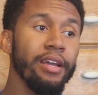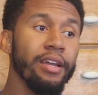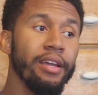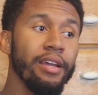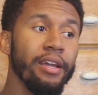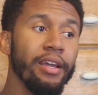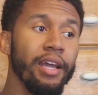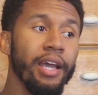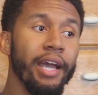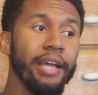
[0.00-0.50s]

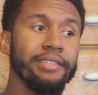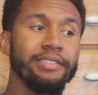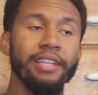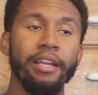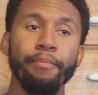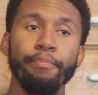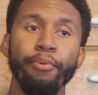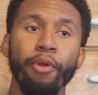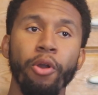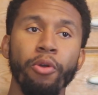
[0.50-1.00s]
I said,
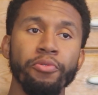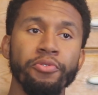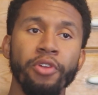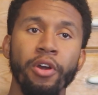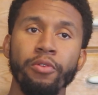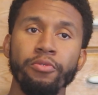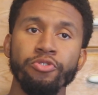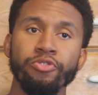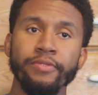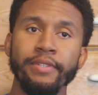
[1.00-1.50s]
bro, don't
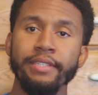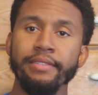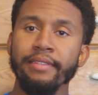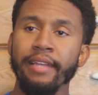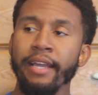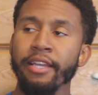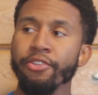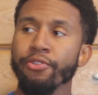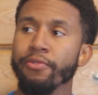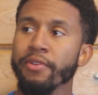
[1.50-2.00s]
drink that.
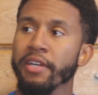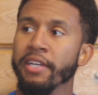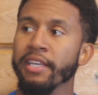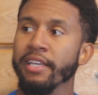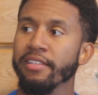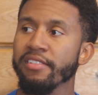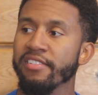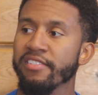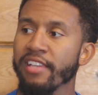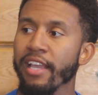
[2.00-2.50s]
You could get
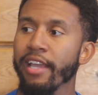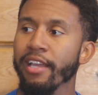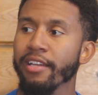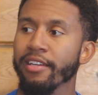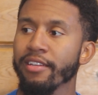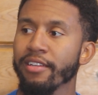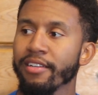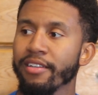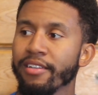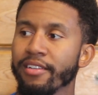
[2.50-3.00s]
sick.
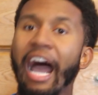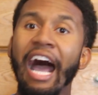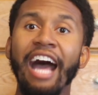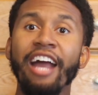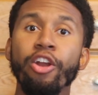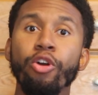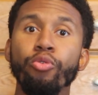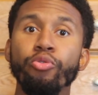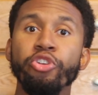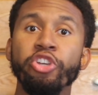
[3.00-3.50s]
I
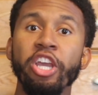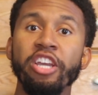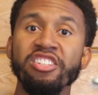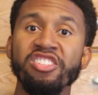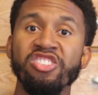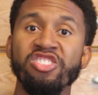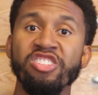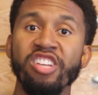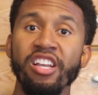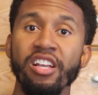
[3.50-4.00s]
don't get
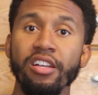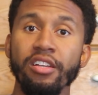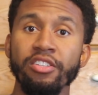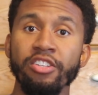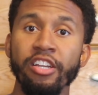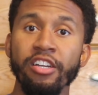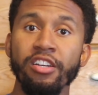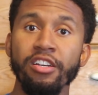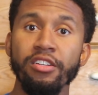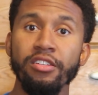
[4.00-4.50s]
sick,
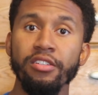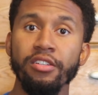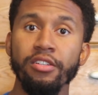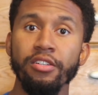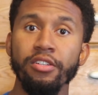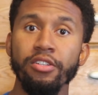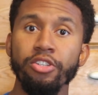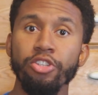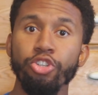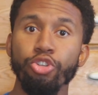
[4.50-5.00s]
nigga.
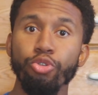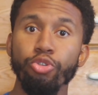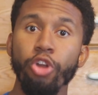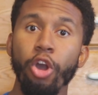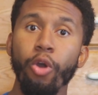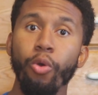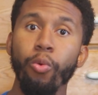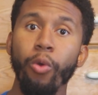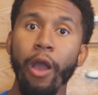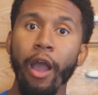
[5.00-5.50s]
You know
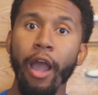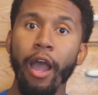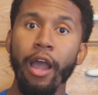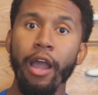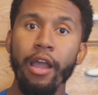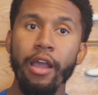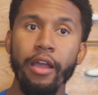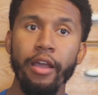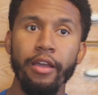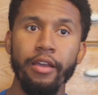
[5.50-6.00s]
why?
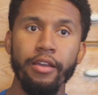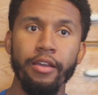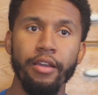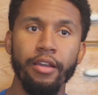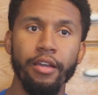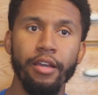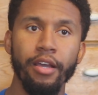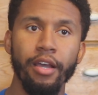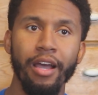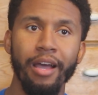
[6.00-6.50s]

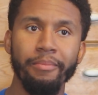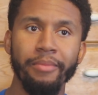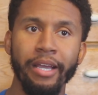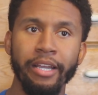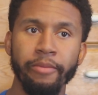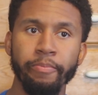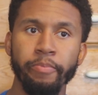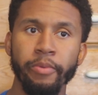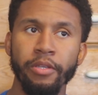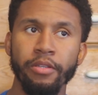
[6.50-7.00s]
I'm like,
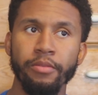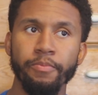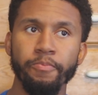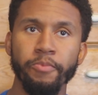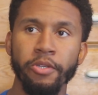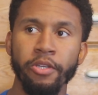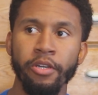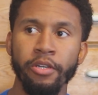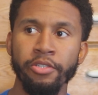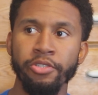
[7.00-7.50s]

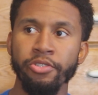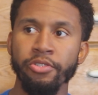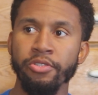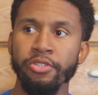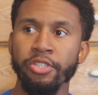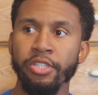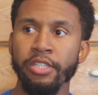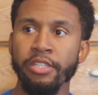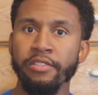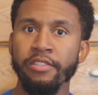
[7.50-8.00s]
because you're Jesus.